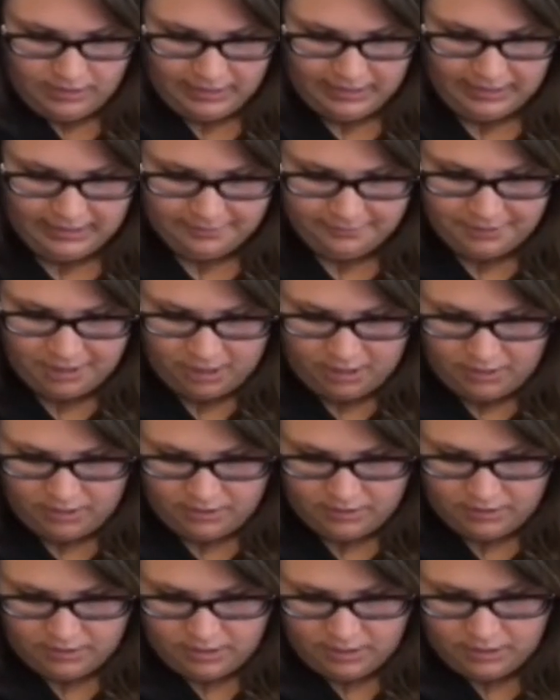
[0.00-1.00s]
And
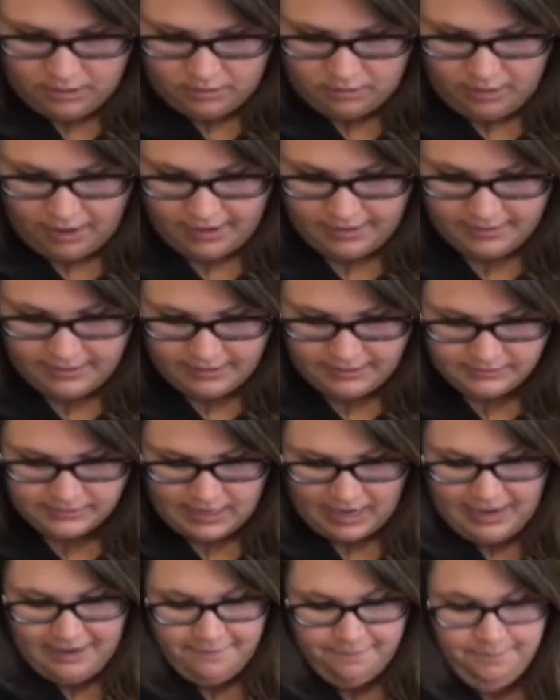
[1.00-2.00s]
and a lot of these
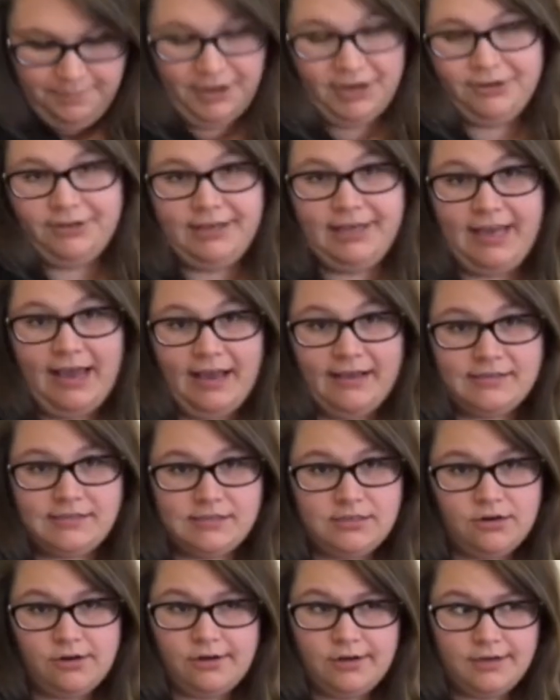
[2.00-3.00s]
I barely
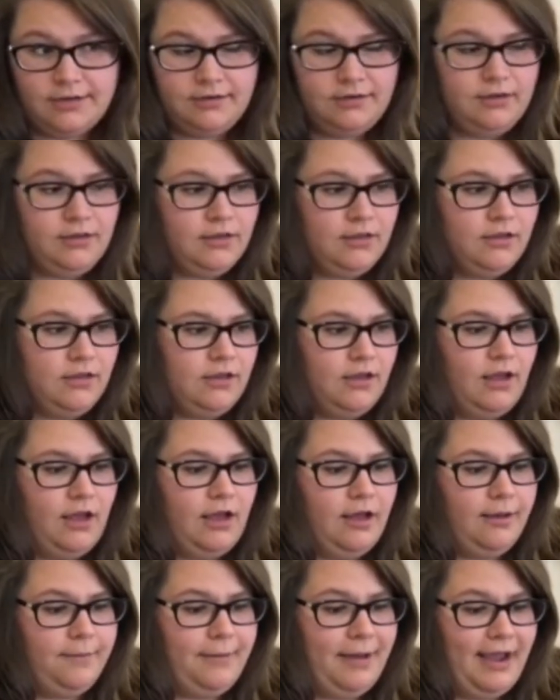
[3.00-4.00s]
cast it on
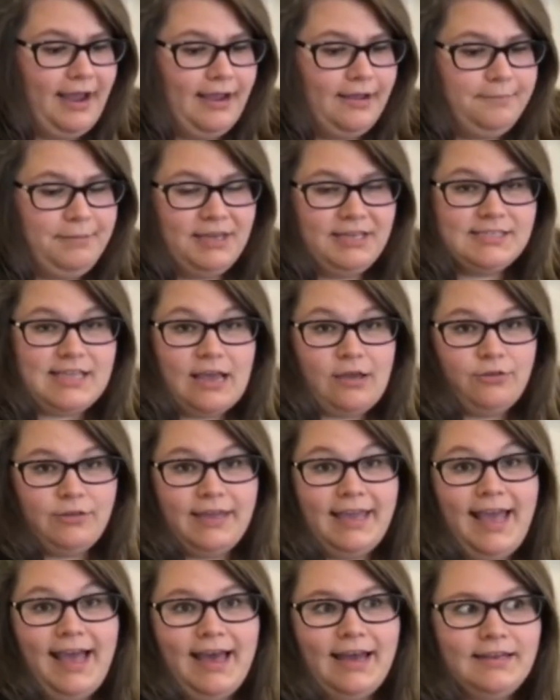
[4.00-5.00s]
because I
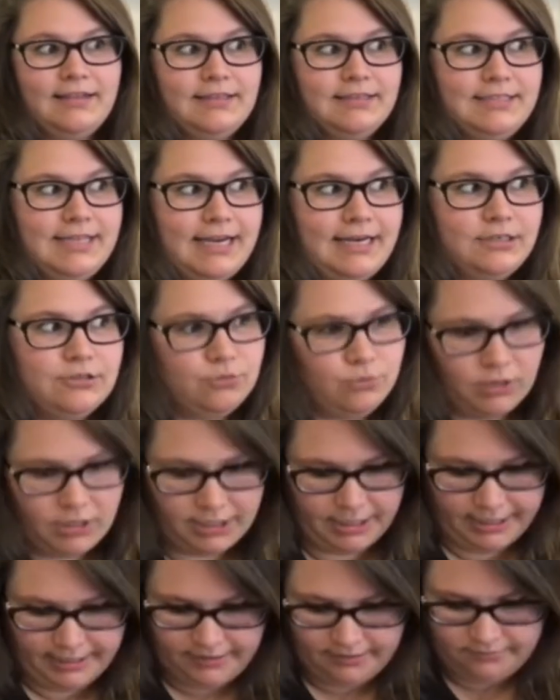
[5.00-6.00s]
only had the day to
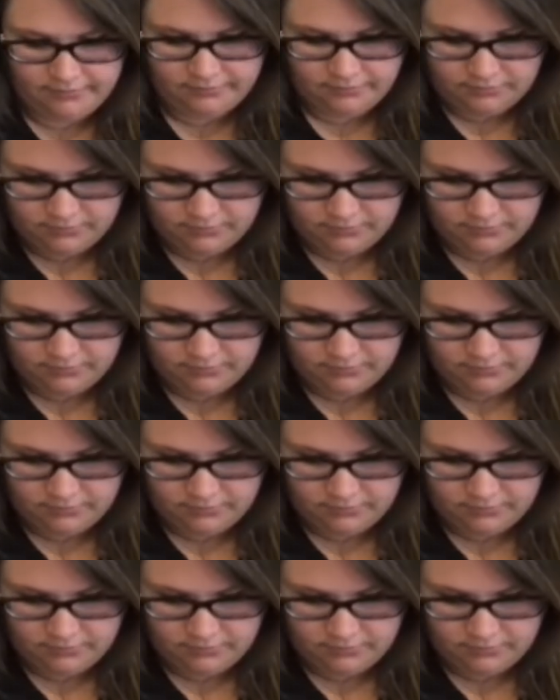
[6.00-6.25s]
work it,